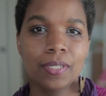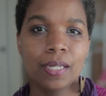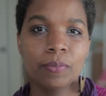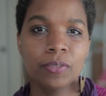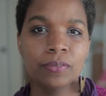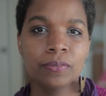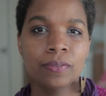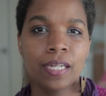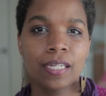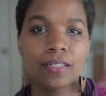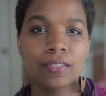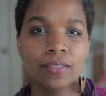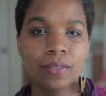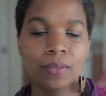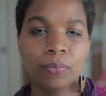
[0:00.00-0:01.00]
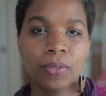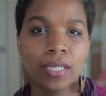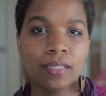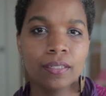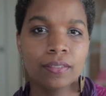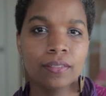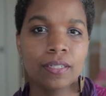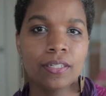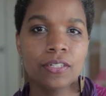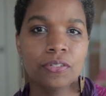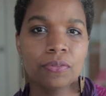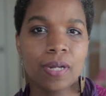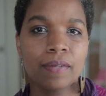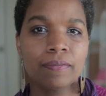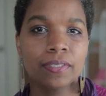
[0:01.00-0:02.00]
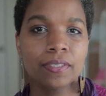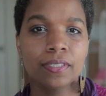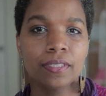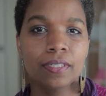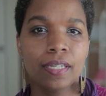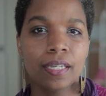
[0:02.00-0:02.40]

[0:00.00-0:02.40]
I'm a writer, painter, and traveler,